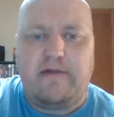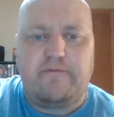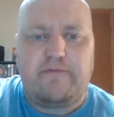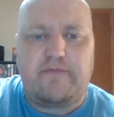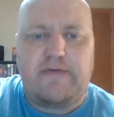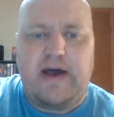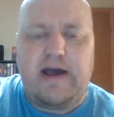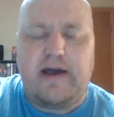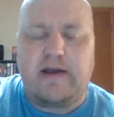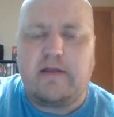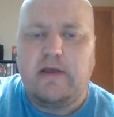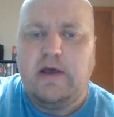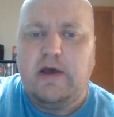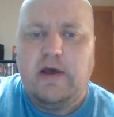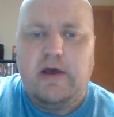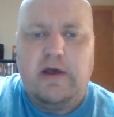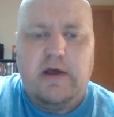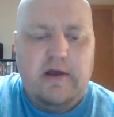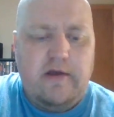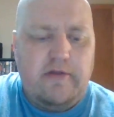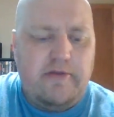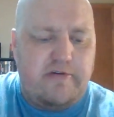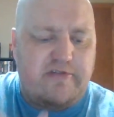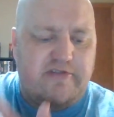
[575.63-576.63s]
In fact,
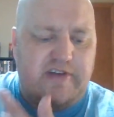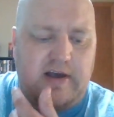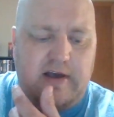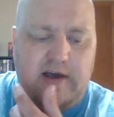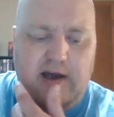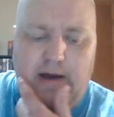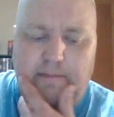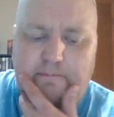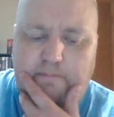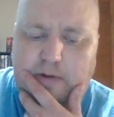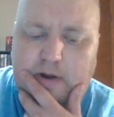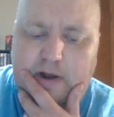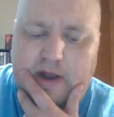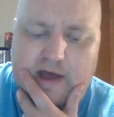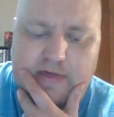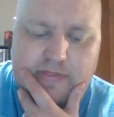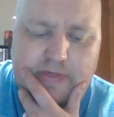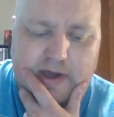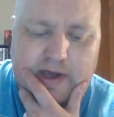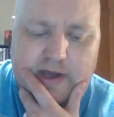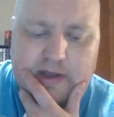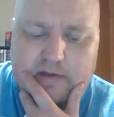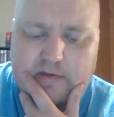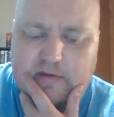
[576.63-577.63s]
there's a couple, I
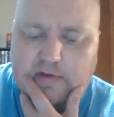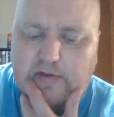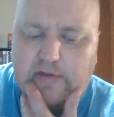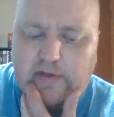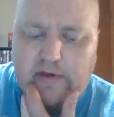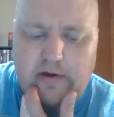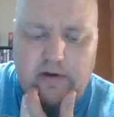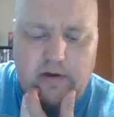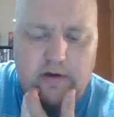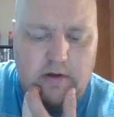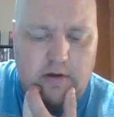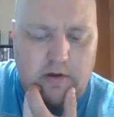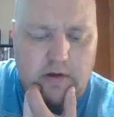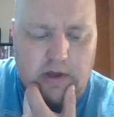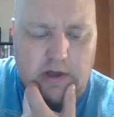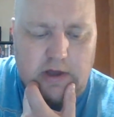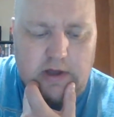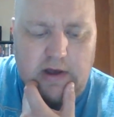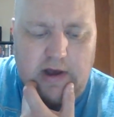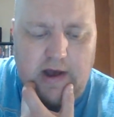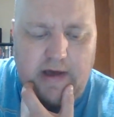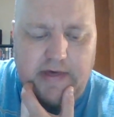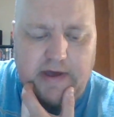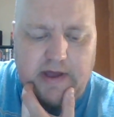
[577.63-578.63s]
think it's
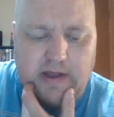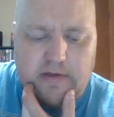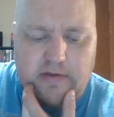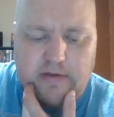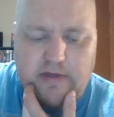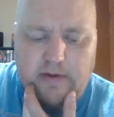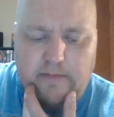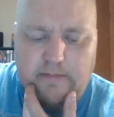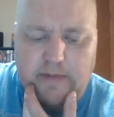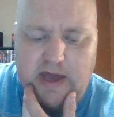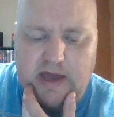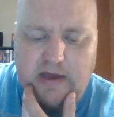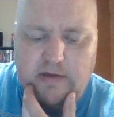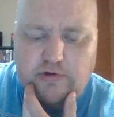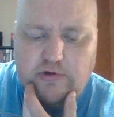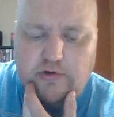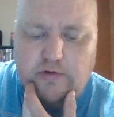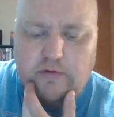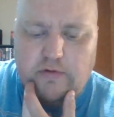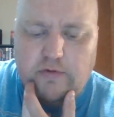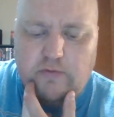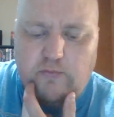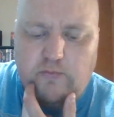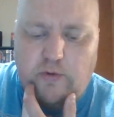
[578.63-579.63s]
the
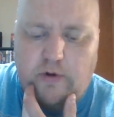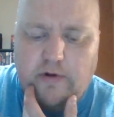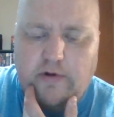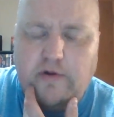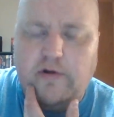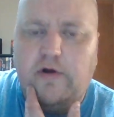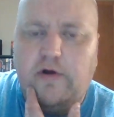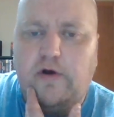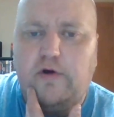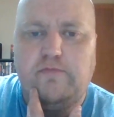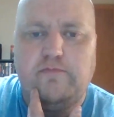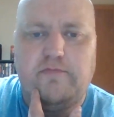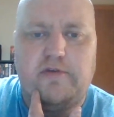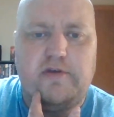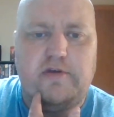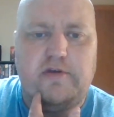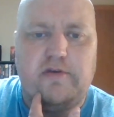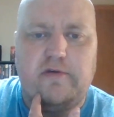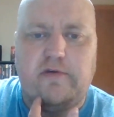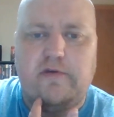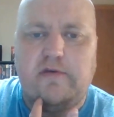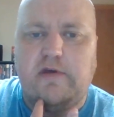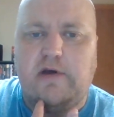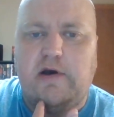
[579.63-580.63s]
Major Warren
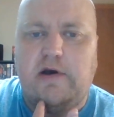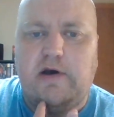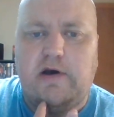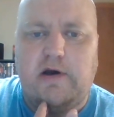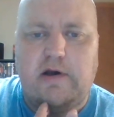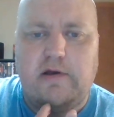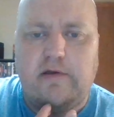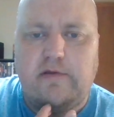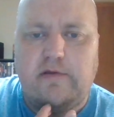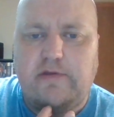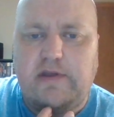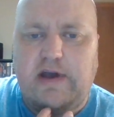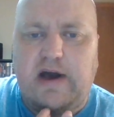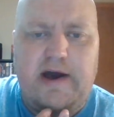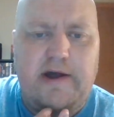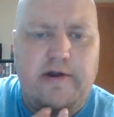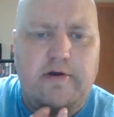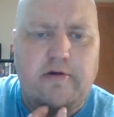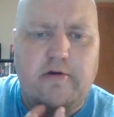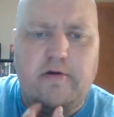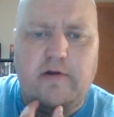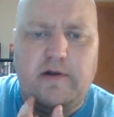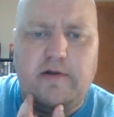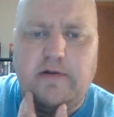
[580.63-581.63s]
Holmes's
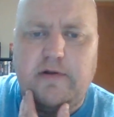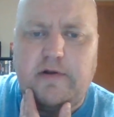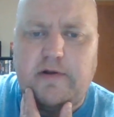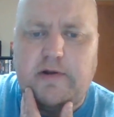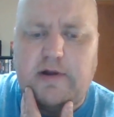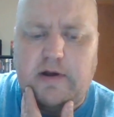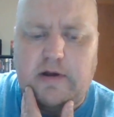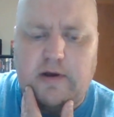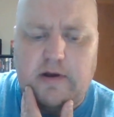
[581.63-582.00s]
daughter and,